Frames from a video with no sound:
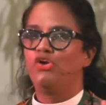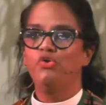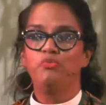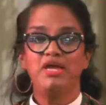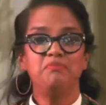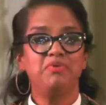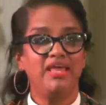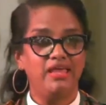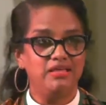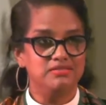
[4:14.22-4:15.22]
Ruben
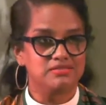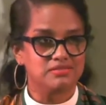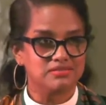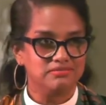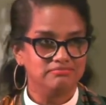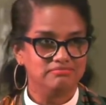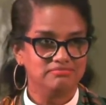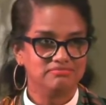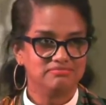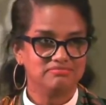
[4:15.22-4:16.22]
Blades
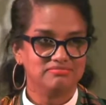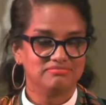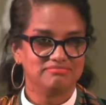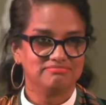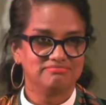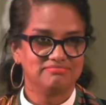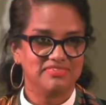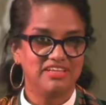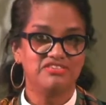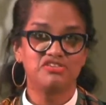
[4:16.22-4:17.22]

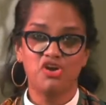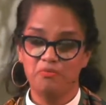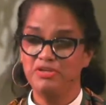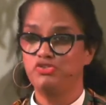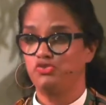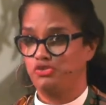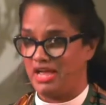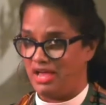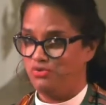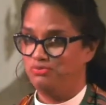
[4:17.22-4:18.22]
is coming to
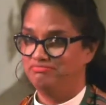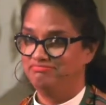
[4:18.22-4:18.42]
town."